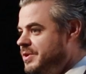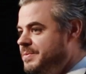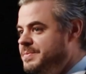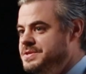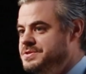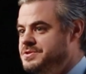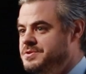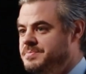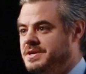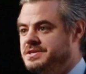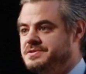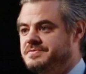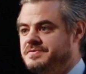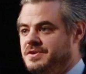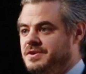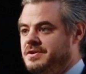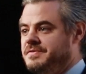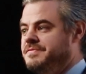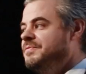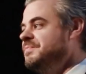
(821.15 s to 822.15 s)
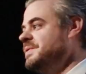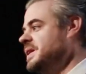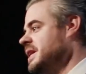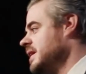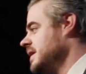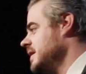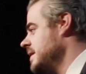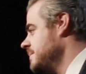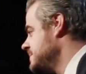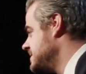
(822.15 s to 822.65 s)
would have been too much for her for being
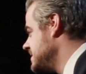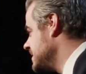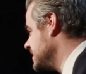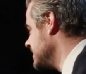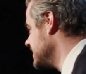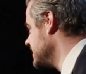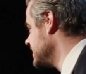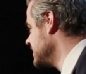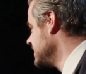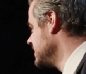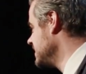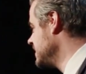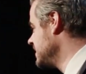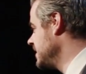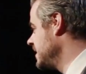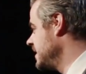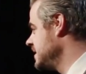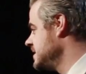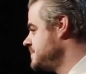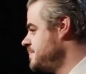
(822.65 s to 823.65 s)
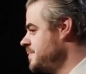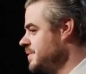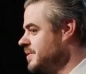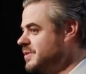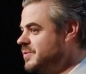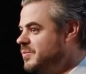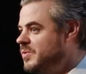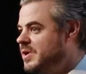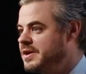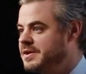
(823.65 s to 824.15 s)
clumsy and
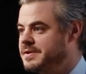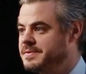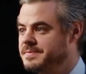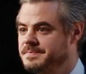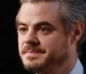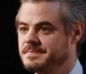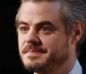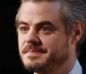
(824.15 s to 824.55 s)
spilling the water.